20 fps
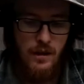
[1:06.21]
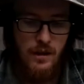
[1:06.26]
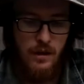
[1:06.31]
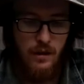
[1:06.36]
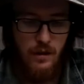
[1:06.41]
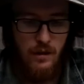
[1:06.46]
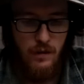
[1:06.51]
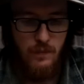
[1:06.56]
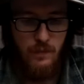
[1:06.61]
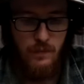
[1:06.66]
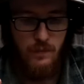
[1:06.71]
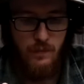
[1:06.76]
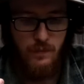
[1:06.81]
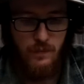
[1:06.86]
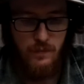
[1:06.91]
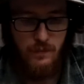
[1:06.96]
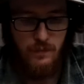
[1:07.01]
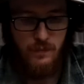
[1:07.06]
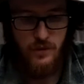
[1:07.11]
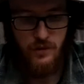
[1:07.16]
The
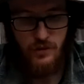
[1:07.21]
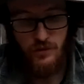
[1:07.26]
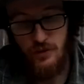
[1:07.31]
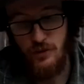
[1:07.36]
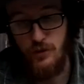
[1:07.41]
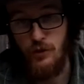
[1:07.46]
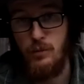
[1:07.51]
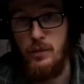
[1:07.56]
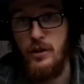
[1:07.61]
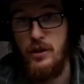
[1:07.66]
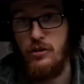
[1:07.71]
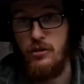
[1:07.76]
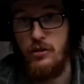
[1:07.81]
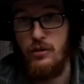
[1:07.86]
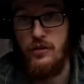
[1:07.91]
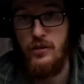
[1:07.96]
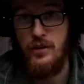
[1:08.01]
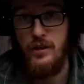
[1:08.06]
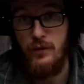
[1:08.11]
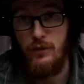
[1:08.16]
New Zealand spinach
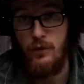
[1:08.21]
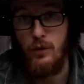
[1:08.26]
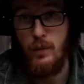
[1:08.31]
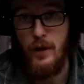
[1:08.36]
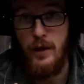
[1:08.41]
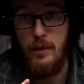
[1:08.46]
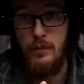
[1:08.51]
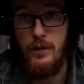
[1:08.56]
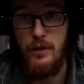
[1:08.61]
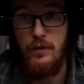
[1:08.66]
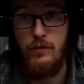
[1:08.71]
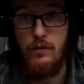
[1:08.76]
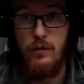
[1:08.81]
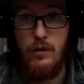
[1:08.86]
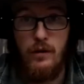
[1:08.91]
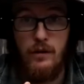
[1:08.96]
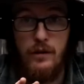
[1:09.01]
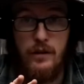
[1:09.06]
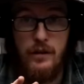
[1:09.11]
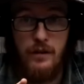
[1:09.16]
obviously gives away a bit of
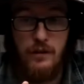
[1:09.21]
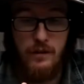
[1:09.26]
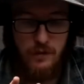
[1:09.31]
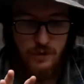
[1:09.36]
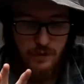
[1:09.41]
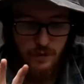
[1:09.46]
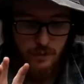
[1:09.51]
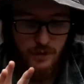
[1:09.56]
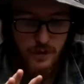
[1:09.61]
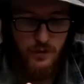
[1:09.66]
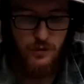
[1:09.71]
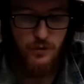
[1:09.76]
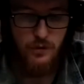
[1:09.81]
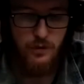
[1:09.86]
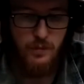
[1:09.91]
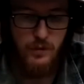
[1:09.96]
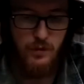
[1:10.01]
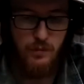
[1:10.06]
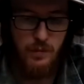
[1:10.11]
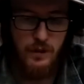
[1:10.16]
what can be used
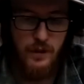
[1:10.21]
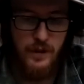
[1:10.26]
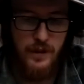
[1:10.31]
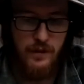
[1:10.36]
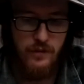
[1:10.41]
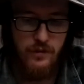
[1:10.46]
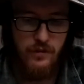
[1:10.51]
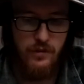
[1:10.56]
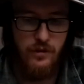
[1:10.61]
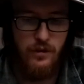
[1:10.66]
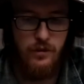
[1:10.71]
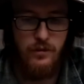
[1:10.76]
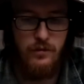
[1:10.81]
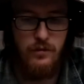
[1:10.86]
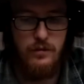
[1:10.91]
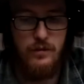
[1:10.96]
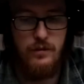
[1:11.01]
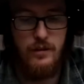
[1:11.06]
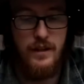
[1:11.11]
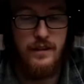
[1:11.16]
from this plant. So you
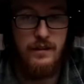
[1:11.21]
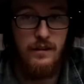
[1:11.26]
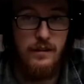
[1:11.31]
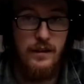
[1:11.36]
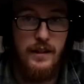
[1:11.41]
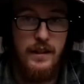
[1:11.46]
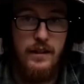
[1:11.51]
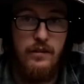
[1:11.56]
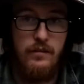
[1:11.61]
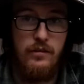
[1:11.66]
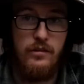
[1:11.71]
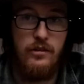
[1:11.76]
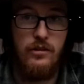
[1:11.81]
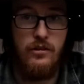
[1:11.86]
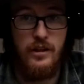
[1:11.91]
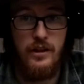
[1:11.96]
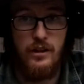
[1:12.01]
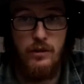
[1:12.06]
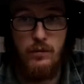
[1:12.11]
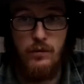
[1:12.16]
eat the leaves just
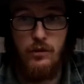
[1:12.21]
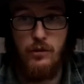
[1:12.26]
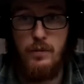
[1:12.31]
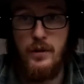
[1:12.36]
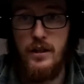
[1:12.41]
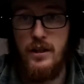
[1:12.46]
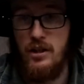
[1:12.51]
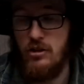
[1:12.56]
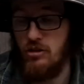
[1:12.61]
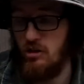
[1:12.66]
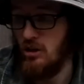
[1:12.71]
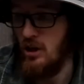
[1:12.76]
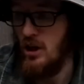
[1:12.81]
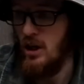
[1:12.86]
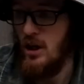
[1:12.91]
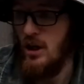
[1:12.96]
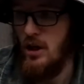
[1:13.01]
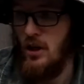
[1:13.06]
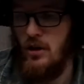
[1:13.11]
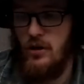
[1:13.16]
like you would spinach.
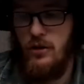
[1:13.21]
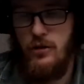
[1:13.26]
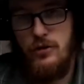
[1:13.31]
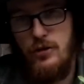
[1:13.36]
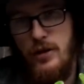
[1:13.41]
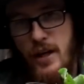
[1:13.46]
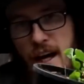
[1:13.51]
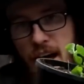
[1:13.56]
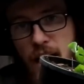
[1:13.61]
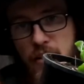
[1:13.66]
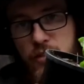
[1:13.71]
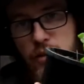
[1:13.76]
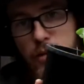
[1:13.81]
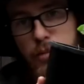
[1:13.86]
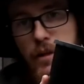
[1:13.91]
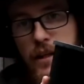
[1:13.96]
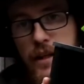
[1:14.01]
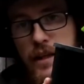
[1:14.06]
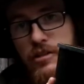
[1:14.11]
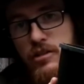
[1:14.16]
So you have to
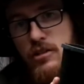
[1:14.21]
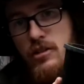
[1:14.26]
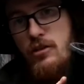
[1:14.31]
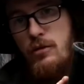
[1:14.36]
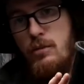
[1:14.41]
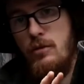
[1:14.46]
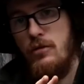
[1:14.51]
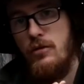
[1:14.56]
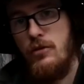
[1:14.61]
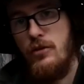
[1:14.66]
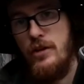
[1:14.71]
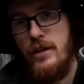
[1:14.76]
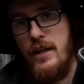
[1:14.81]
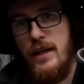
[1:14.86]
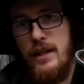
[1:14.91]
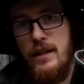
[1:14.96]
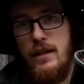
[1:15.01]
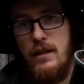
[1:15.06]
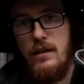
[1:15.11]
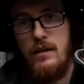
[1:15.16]
blanch this before you
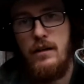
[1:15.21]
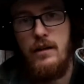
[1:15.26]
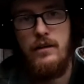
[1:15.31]
eat it.